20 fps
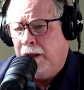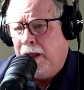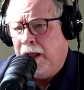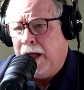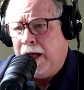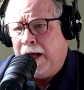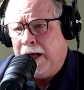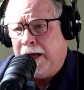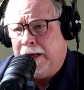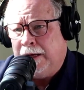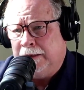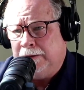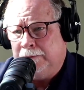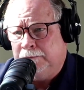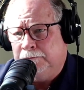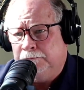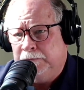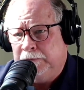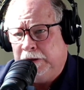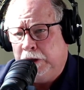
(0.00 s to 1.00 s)

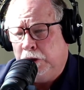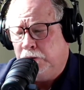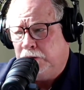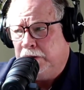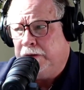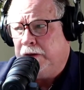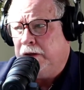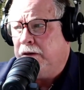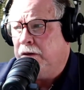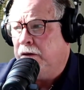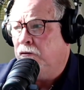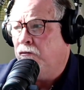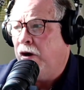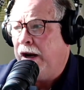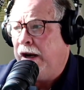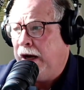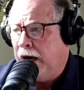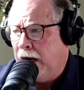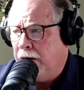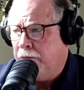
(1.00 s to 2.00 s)
To the
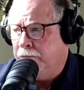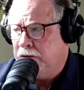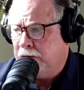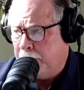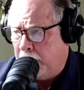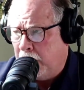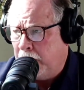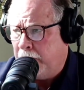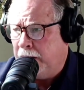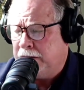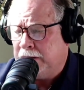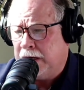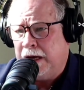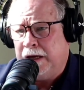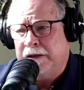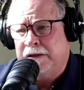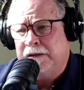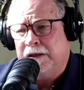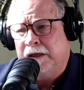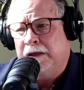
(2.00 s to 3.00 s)
credit of
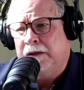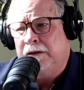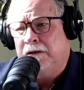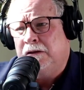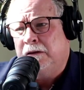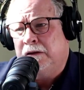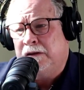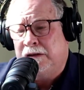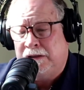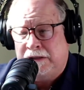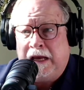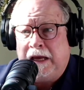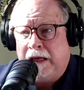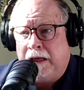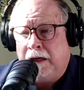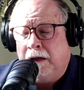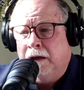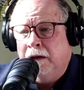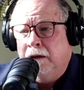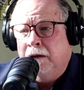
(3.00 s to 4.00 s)
Samaritas and to the
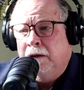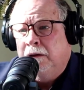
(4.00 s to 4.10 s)
state,